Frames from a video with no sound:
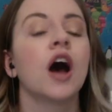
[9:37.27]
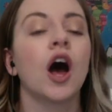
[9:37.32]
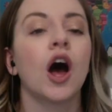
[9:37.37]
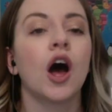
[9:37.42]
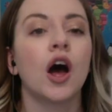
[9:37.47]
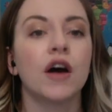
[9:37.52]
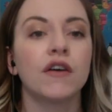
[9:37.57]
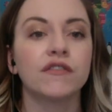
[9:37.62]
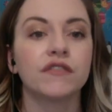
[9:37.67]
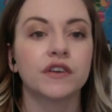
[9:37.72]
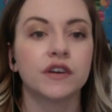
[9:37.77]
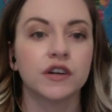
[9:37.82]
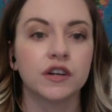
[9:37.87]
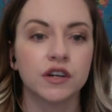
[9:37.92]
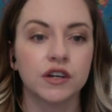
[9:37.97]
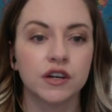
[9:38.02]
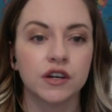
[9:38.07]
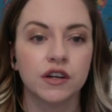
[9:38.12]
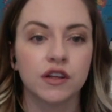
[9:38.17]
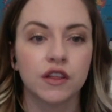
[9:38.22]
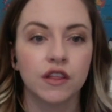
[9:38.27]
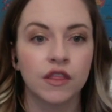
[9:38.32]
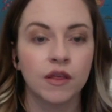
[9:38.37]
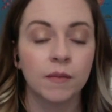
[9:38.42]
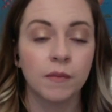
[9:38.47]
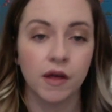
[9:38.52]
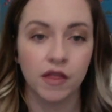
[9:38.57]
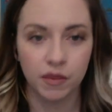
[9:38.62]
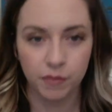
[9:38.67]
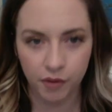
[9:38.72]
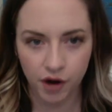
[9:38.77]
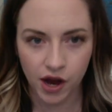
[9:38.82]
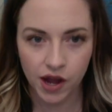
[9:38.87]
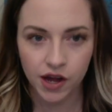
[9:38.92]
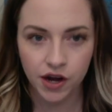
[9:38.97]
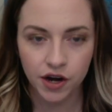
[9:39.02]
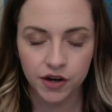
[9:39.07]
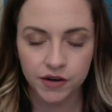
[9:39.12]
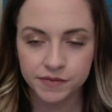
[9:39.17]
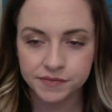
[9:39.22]
offer the month
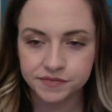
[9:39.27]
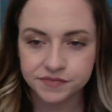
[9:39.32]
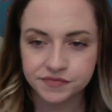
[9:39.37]
prior.